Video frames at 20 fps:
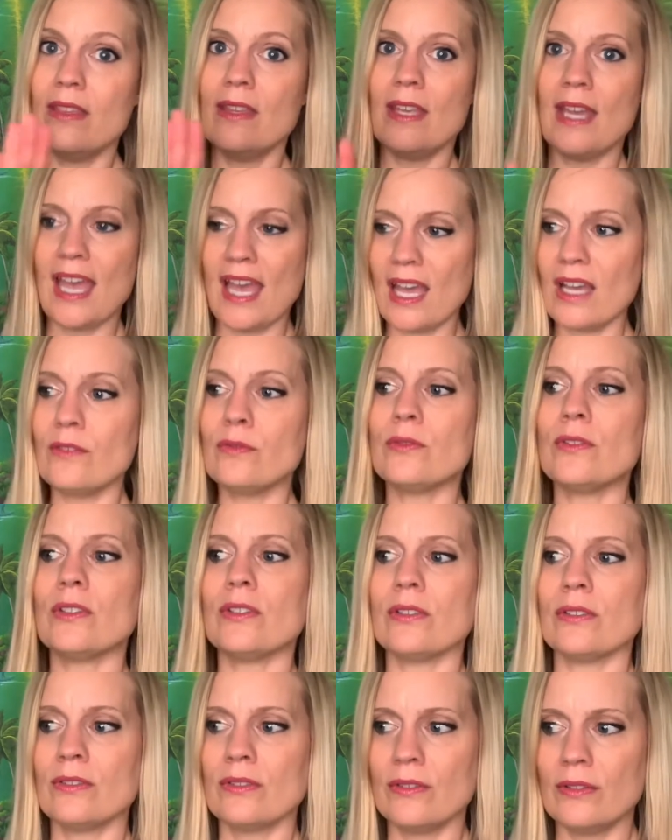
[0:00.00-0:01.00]

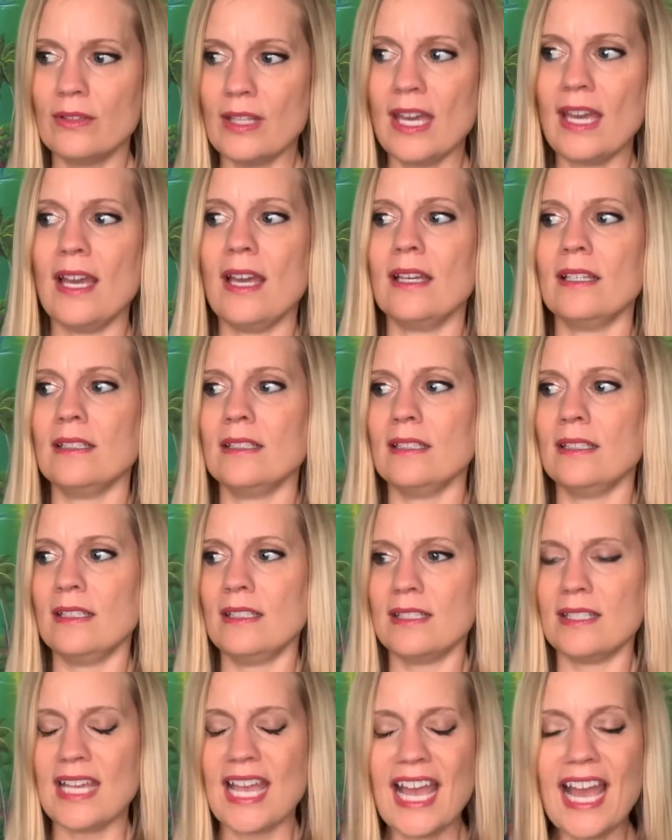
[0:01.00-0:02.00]
after that
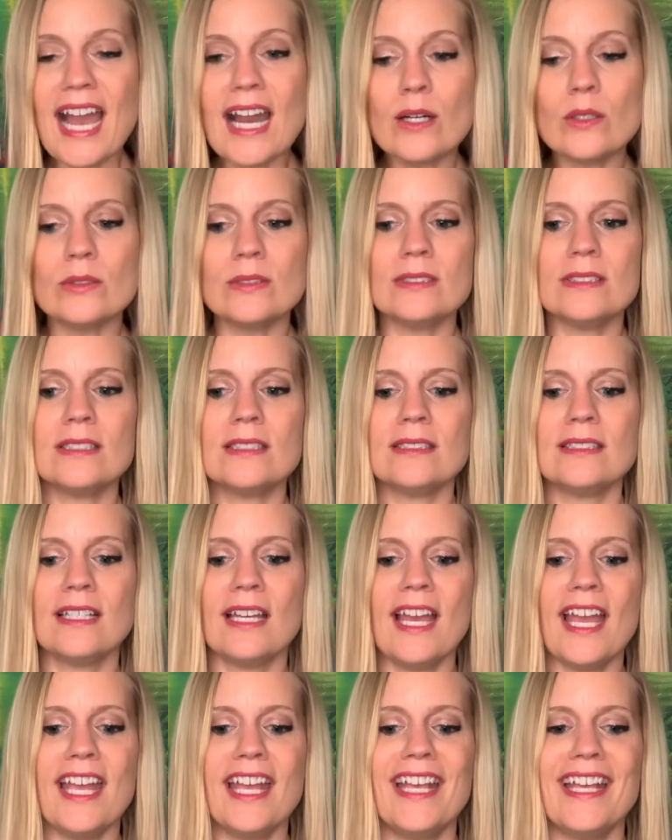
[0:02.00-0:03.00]
is out
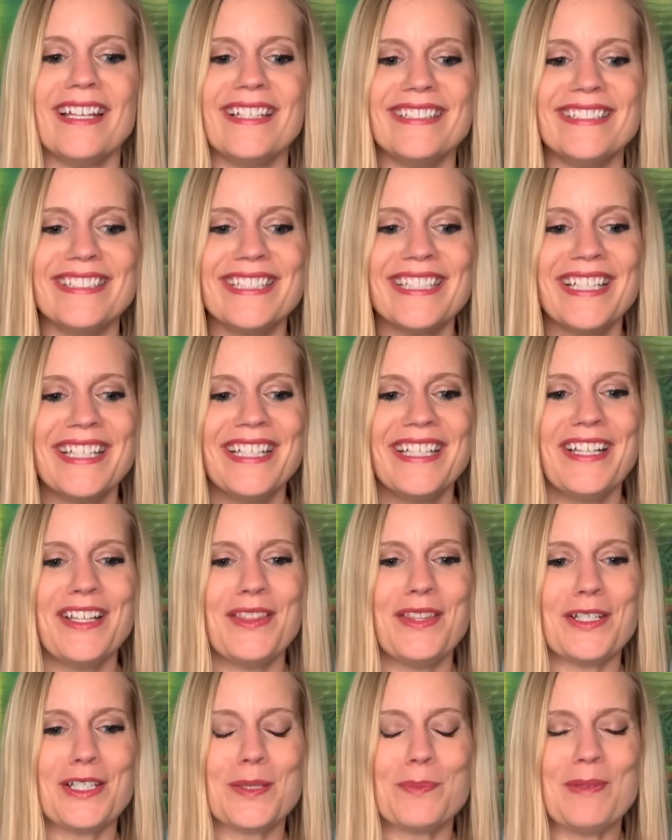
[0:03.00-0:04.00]
and
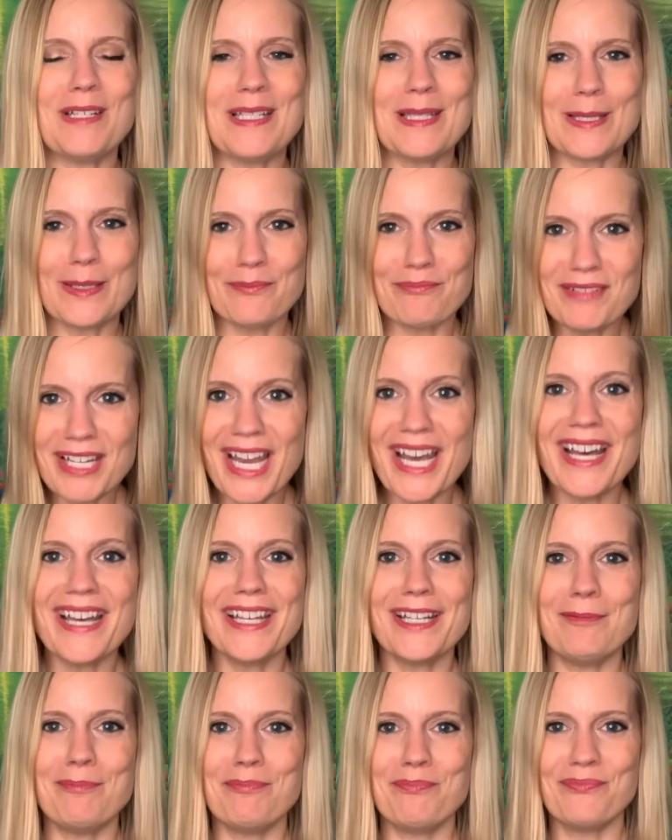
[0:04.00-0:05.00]
there's been some
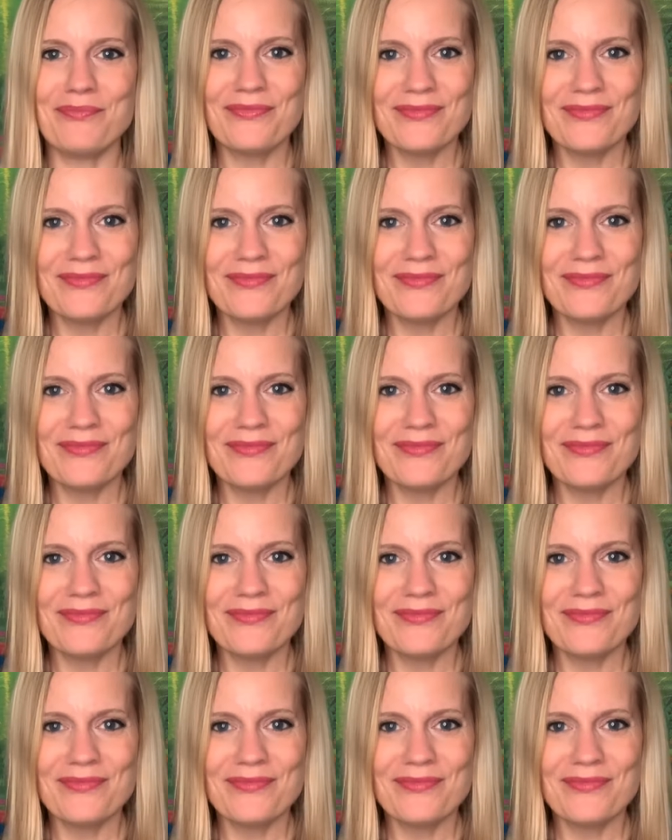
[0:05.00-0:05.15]
time,